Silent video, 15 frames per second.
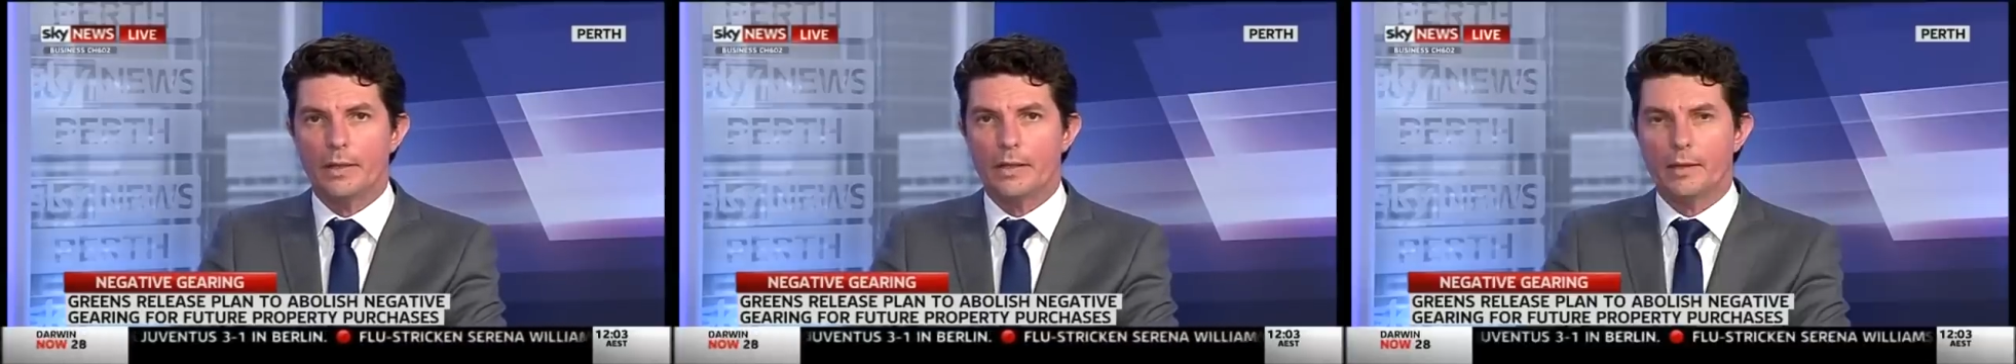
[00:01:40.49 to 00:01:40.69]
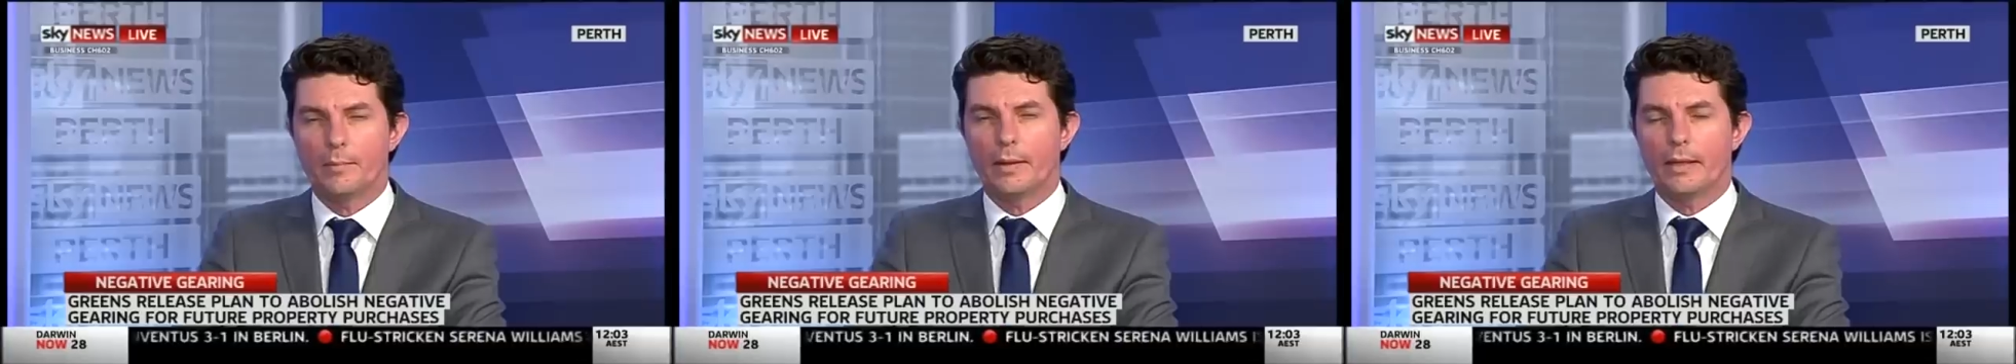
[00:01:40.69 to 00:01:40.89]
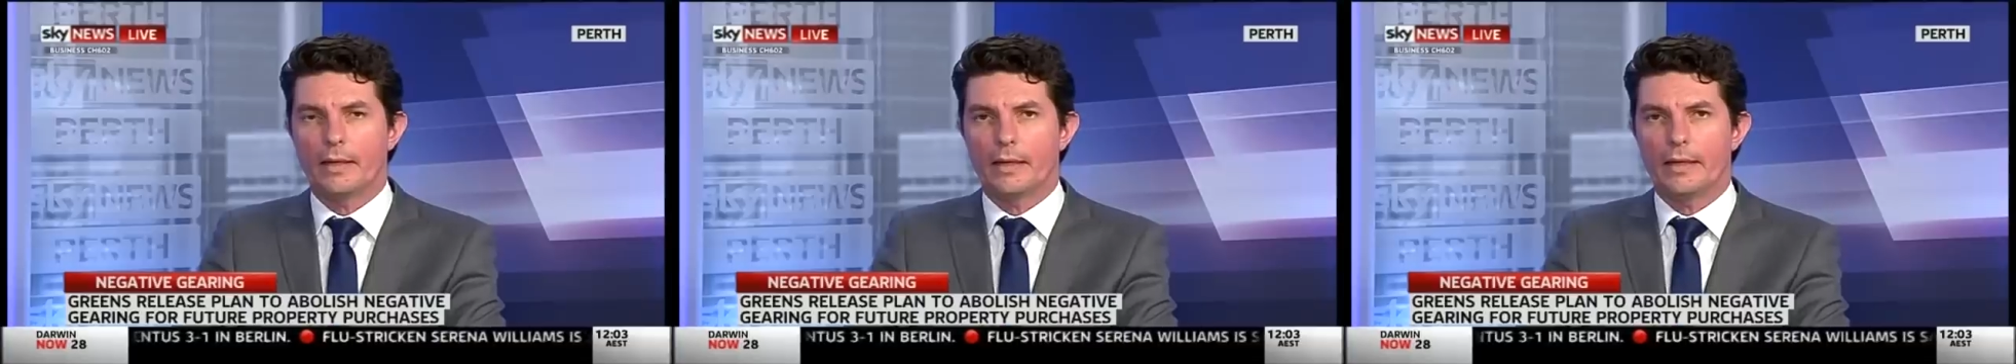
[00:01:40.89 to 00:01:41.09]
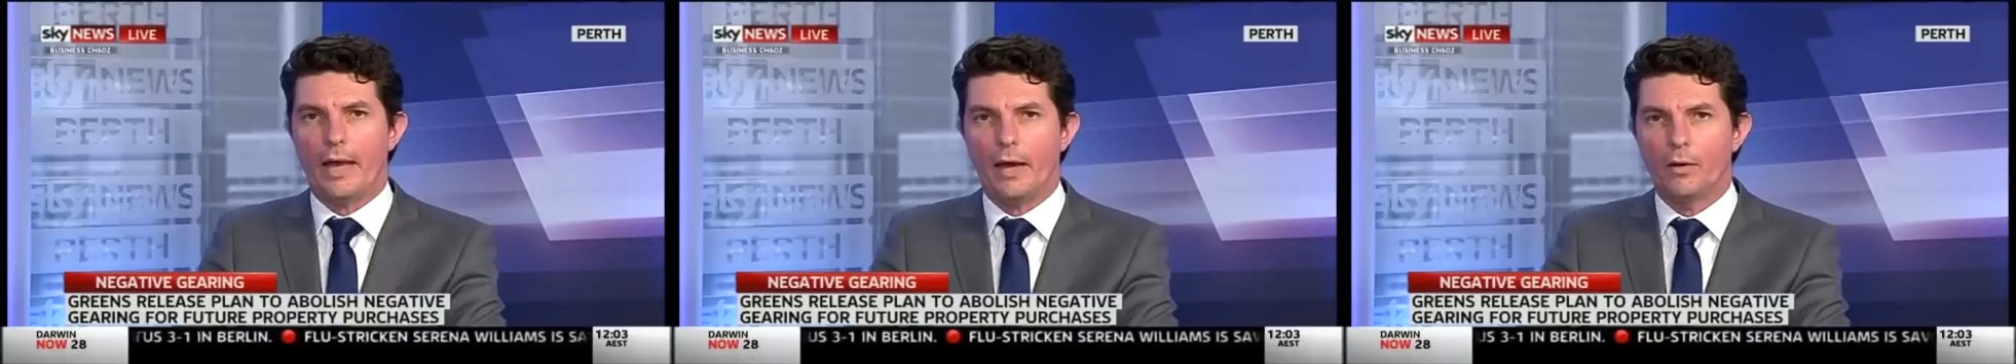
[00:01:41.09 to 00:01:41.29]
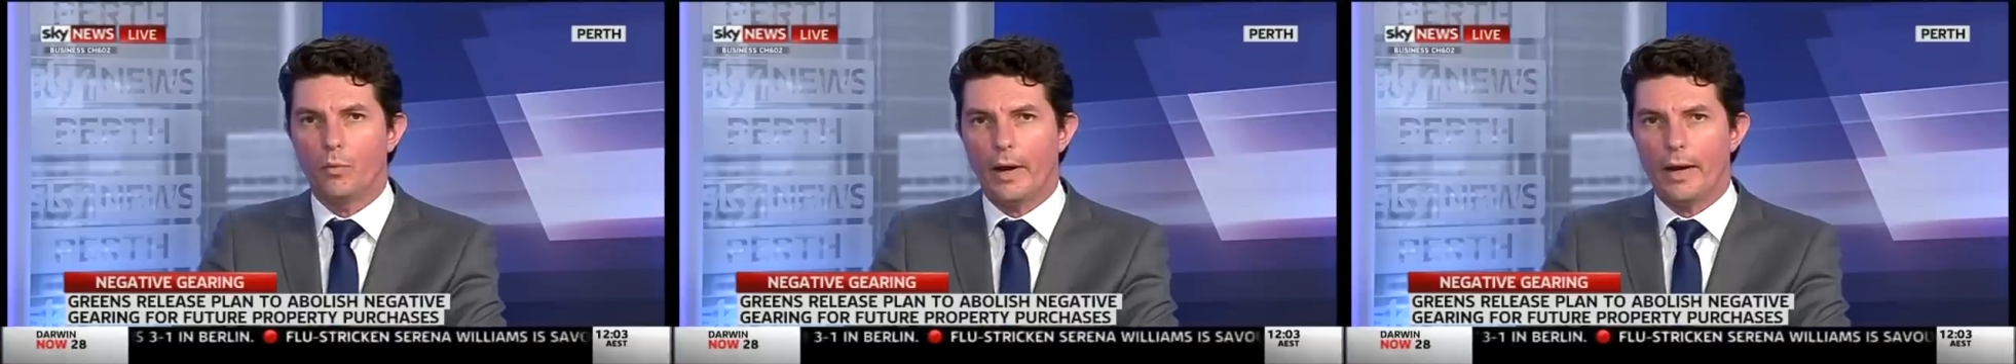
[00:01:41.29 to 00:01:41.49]
completely
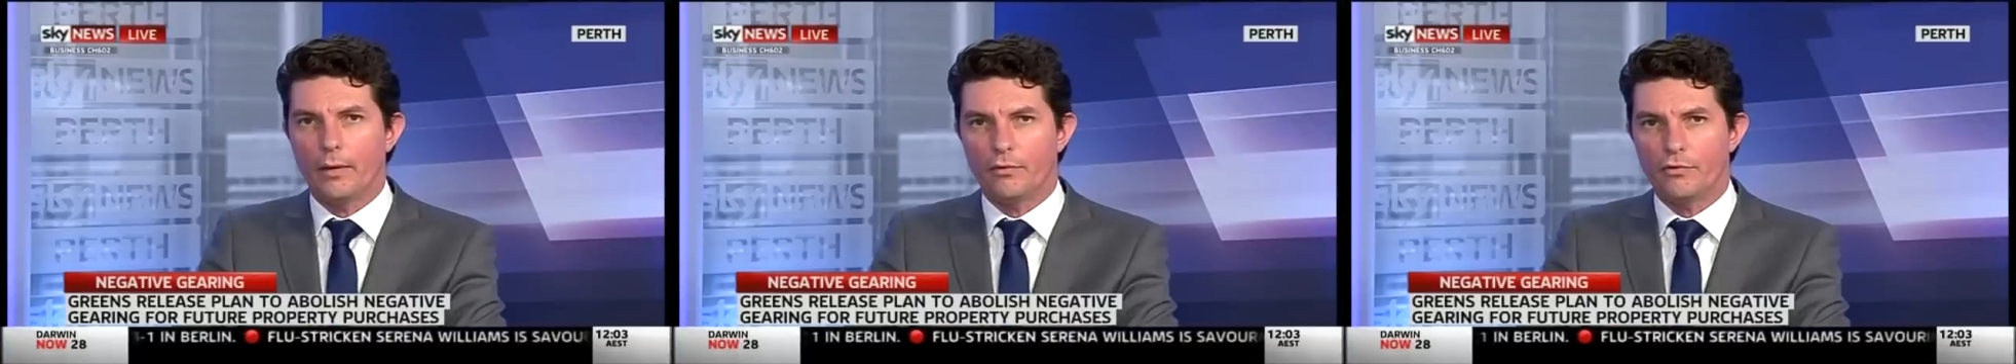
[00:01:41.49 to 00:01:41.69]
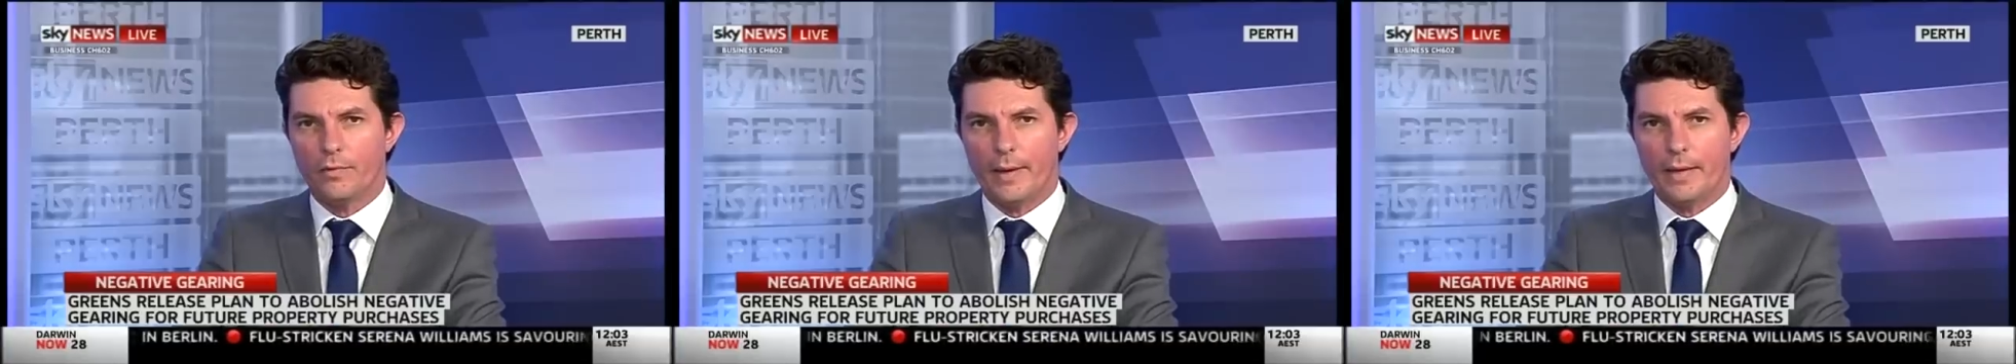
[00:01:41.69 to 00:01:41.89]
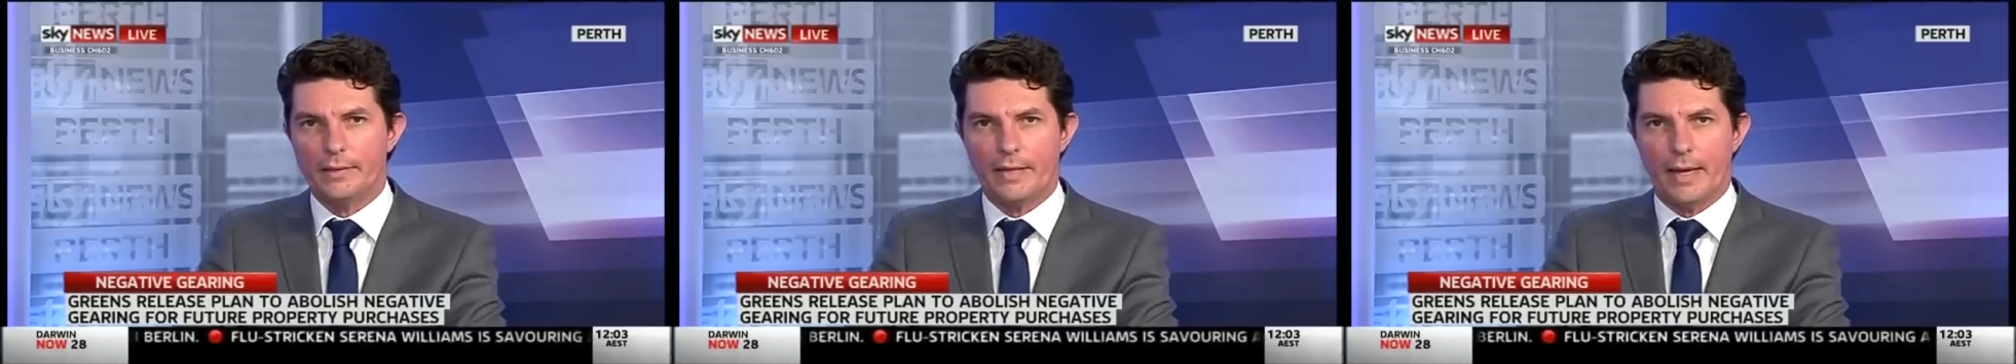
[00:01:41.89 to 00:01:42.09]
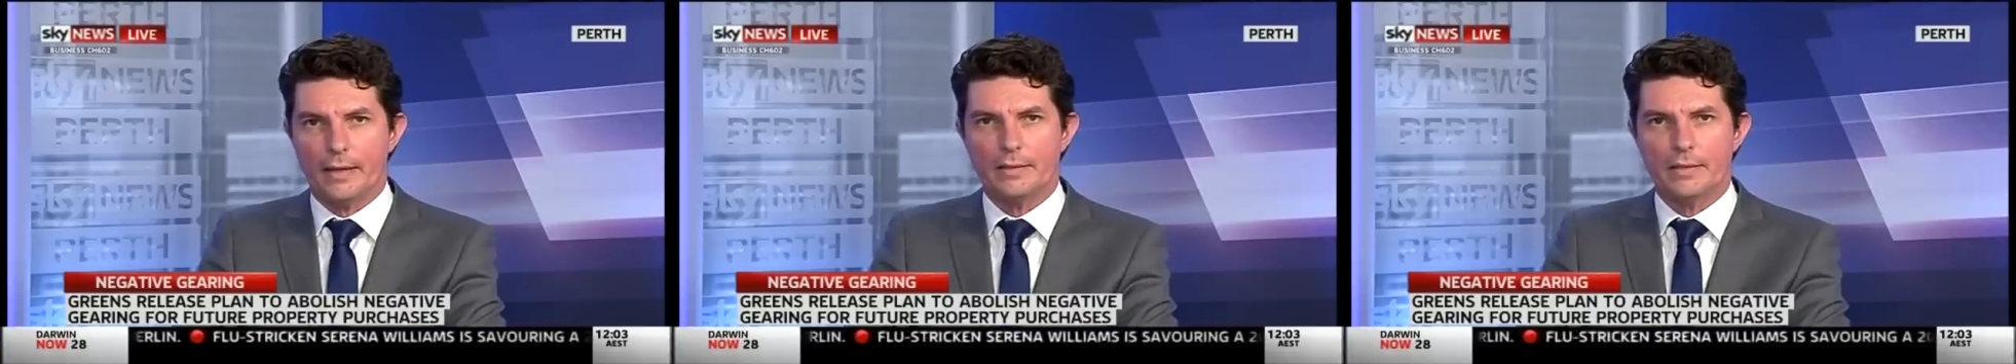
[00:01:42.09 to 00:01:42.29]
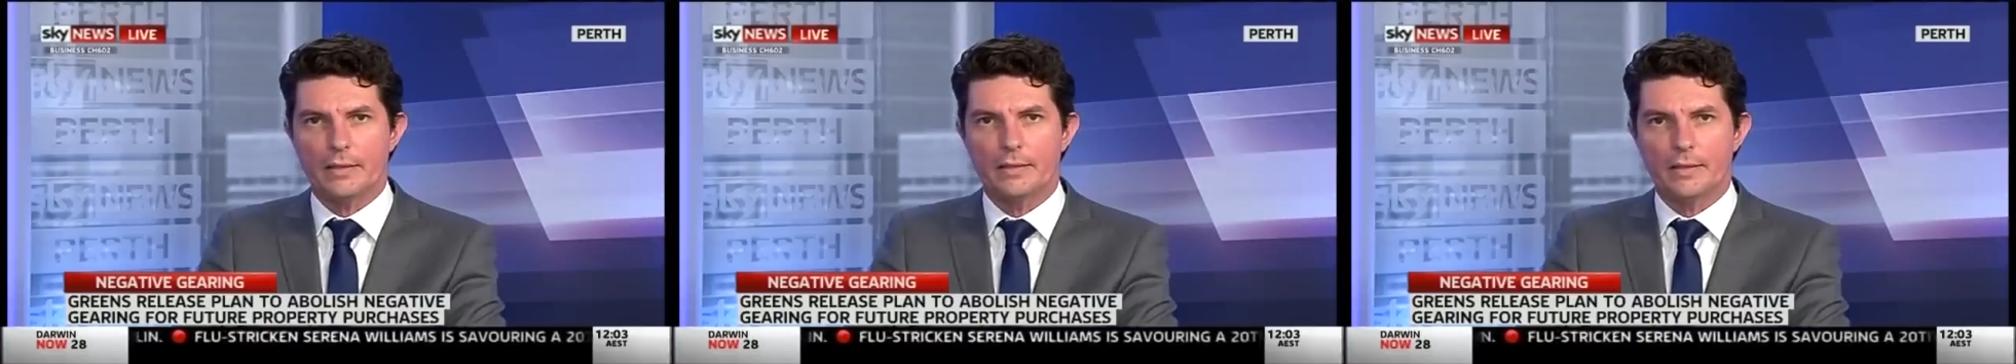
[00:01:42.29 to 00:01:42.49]
unwound from our tax
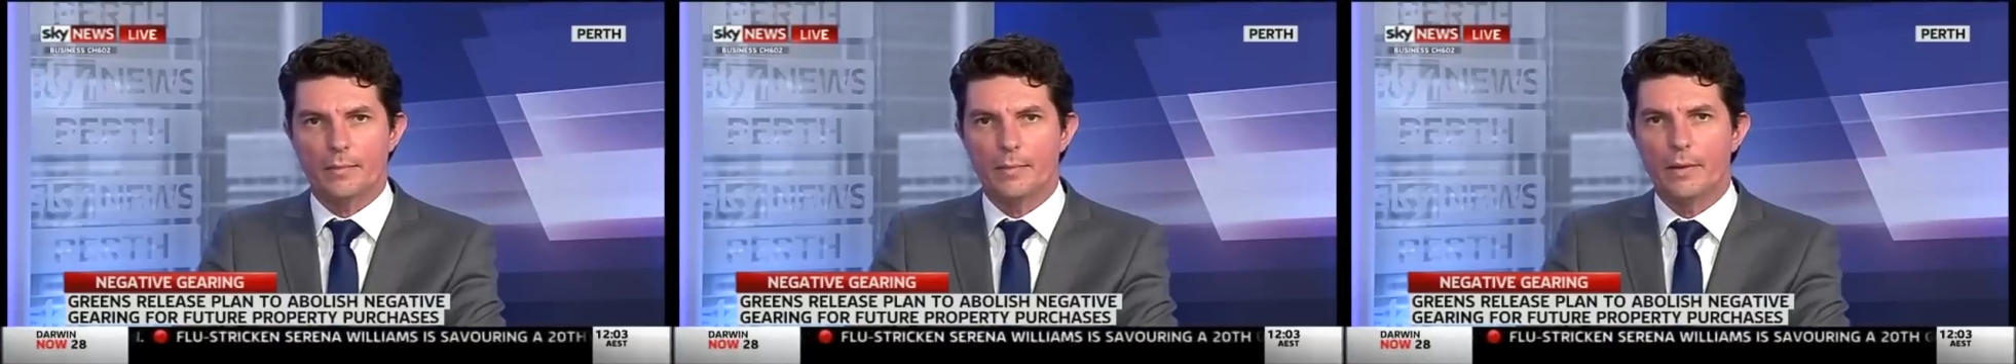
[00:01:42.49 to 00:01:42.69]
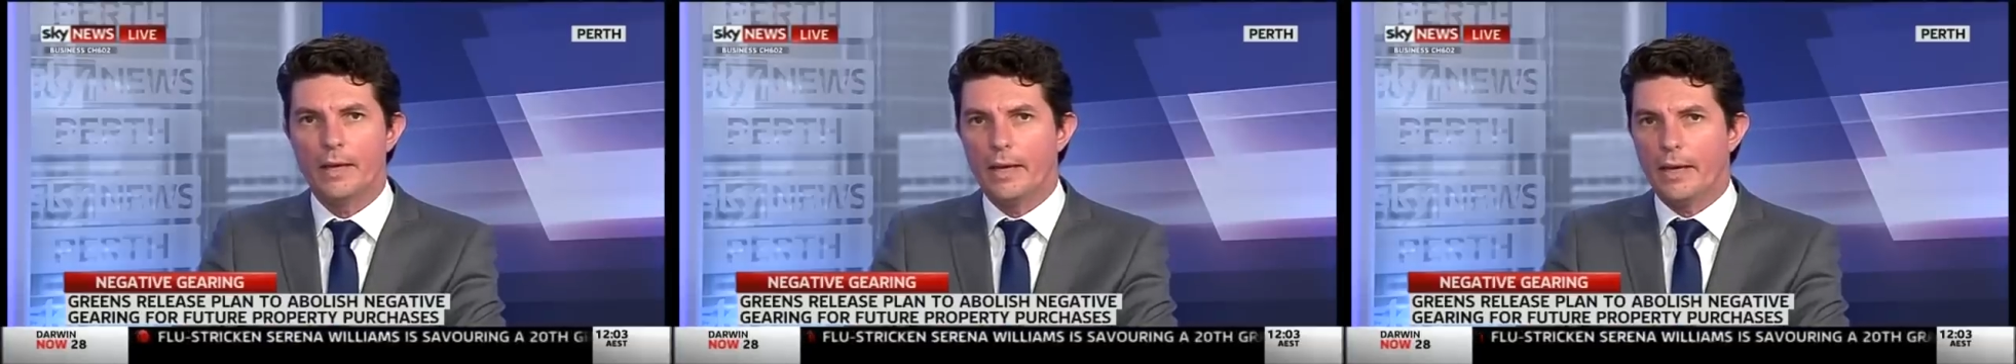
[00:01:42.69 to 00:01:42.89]
system.